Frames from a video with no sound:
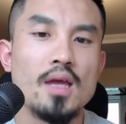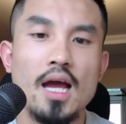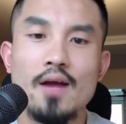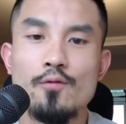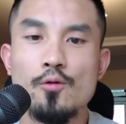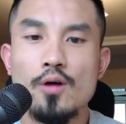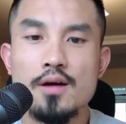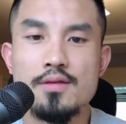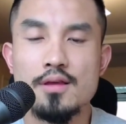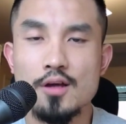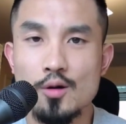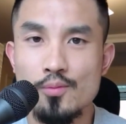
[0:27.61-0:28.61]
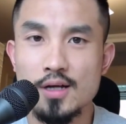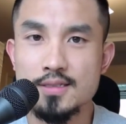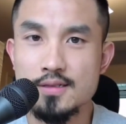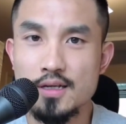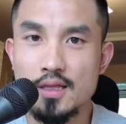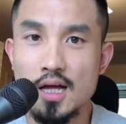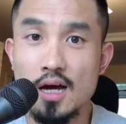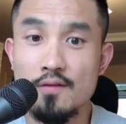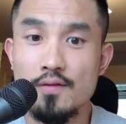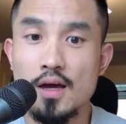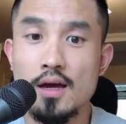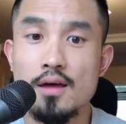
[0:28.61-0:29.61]
everyone in our present day life
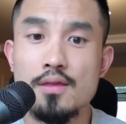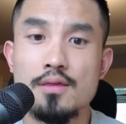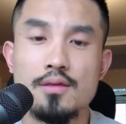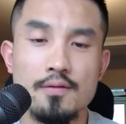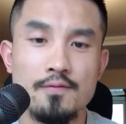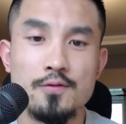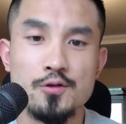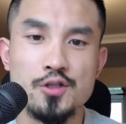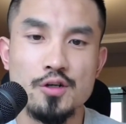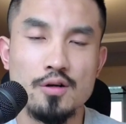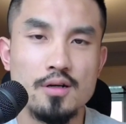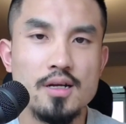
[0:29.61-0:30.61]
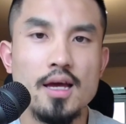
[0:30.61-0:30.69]
and the future,